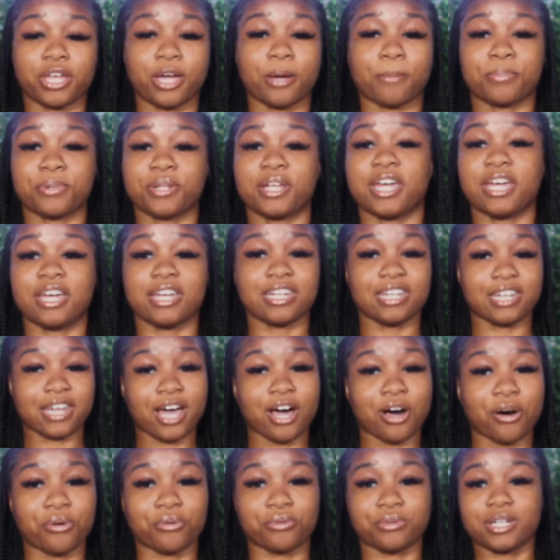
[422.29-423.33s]
They're playing it
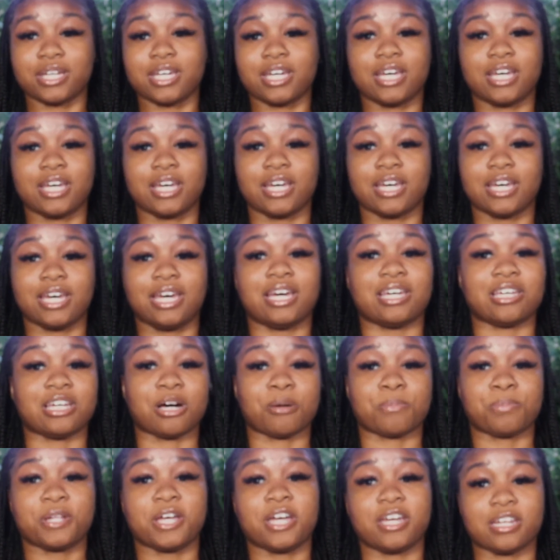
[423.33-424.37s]
out.
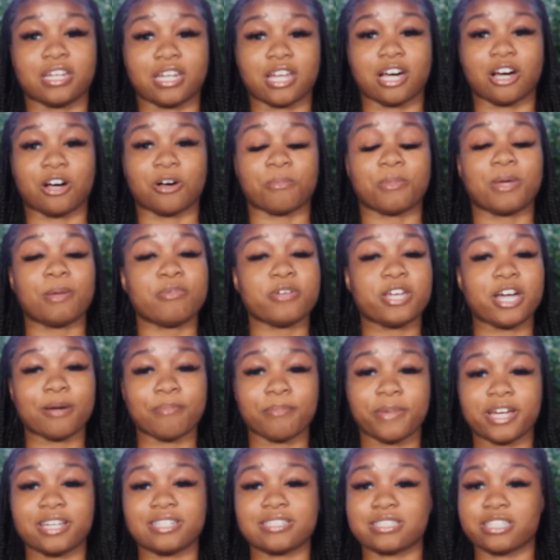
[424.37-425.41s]
Y'all playing it out. Maybe I
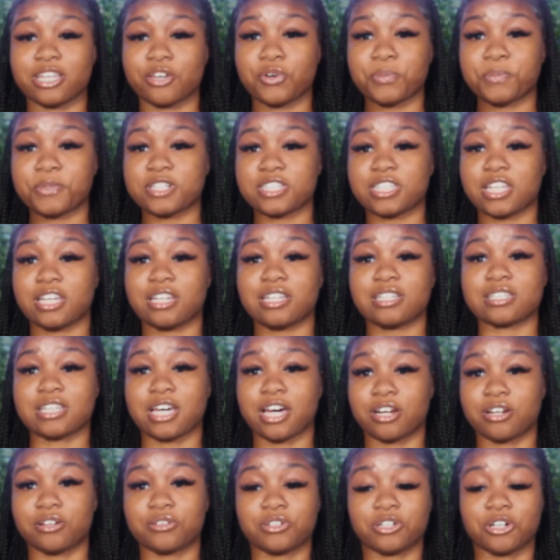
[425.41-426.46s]
might stay with Mercedes,
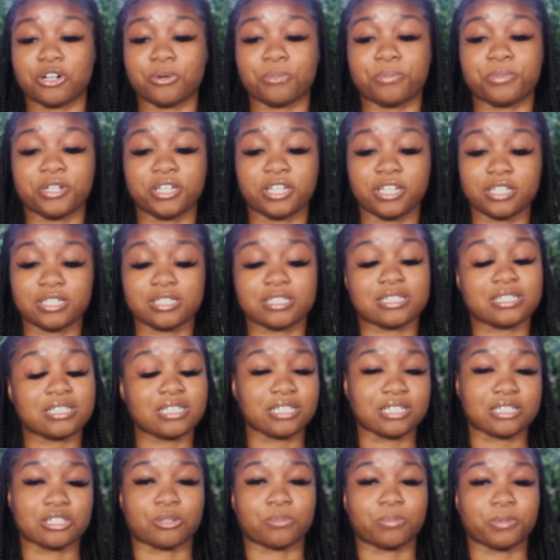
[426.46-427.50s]
I don't know, but it's just
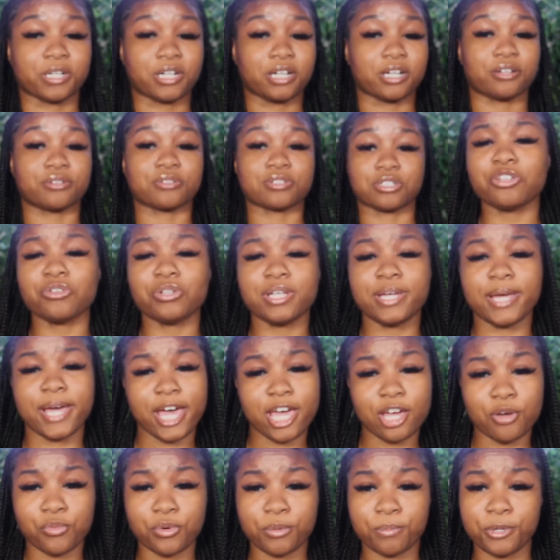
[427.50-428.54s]
getting so played out. I totally
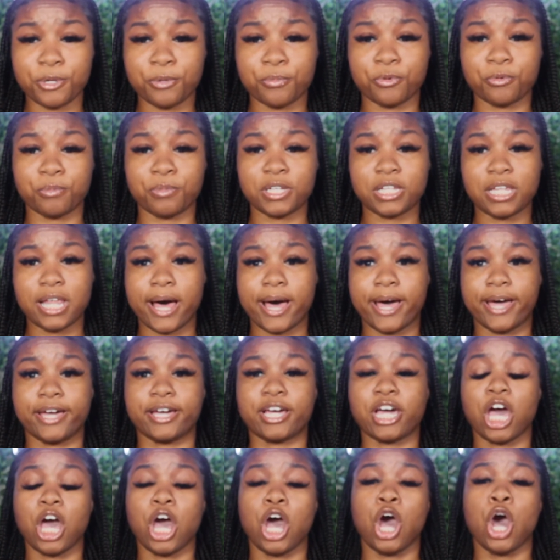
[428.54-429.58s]
hate when people be
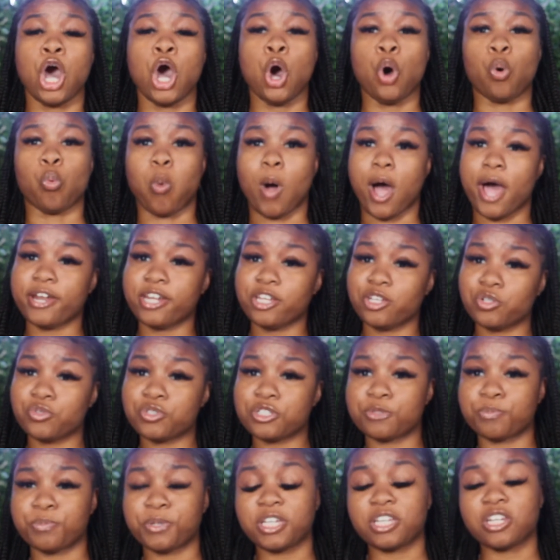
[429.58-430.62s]
like, why do you
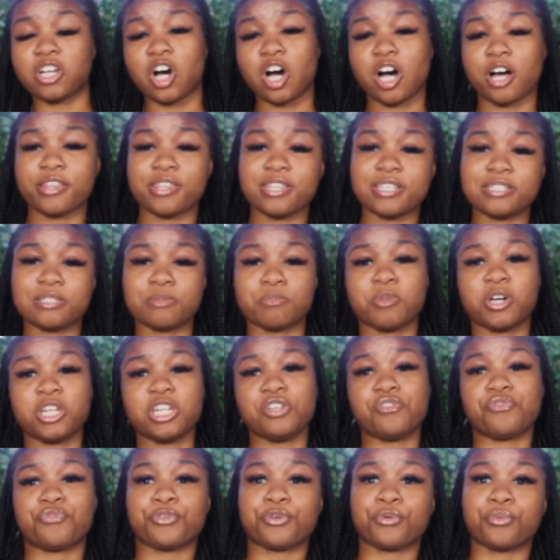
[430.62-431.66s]
spend all this
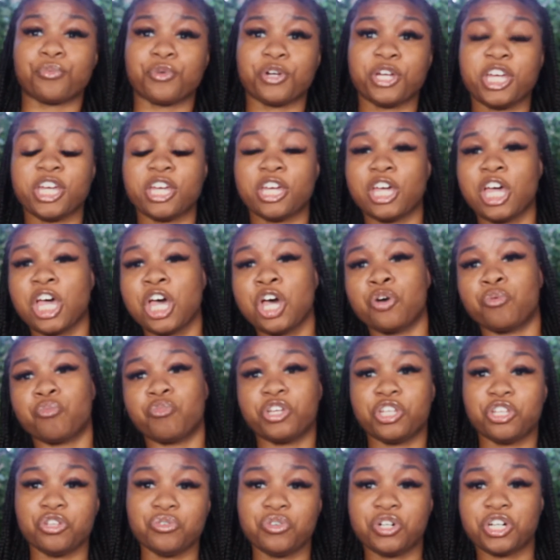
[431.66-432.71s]
money for rent
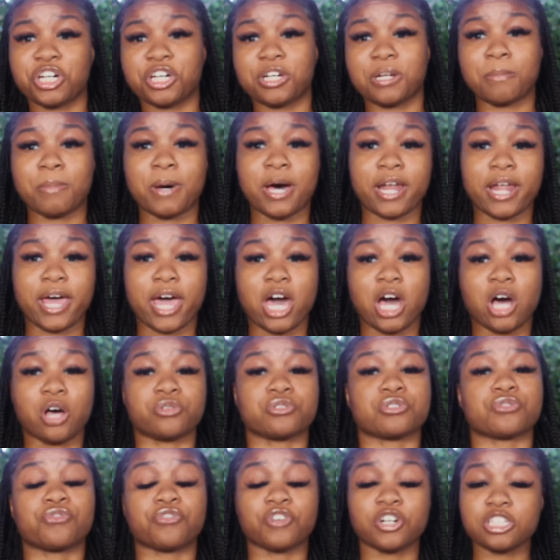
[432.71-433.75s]
when you could have bought a
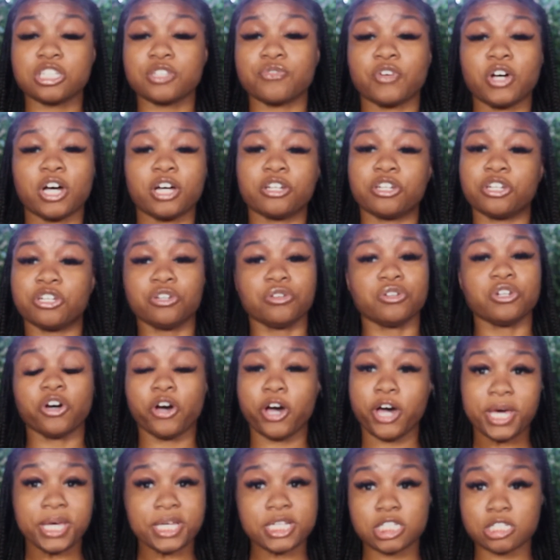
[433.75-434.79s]
house? First of all, do you
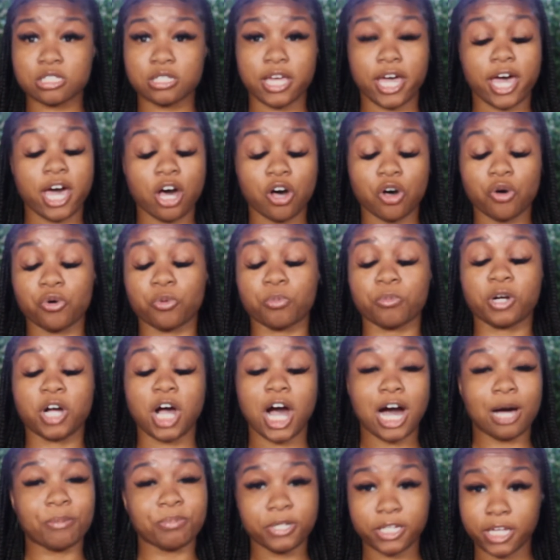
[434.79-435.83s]
know how
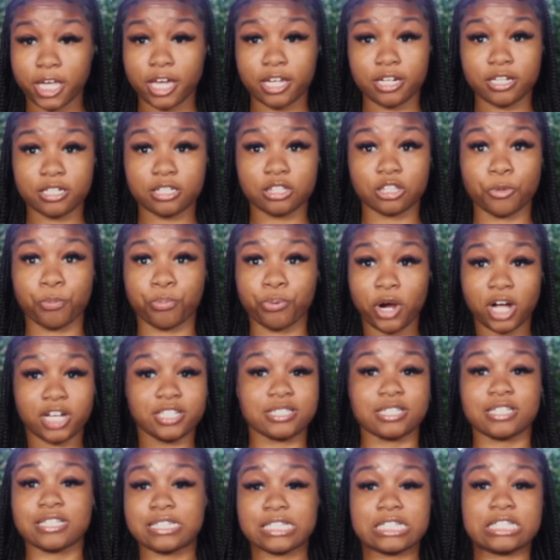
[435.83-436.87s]
complicated the
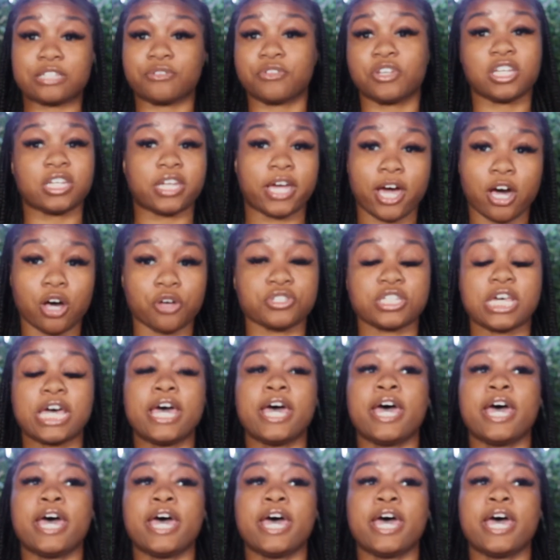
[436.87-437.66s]
process is of getting a house?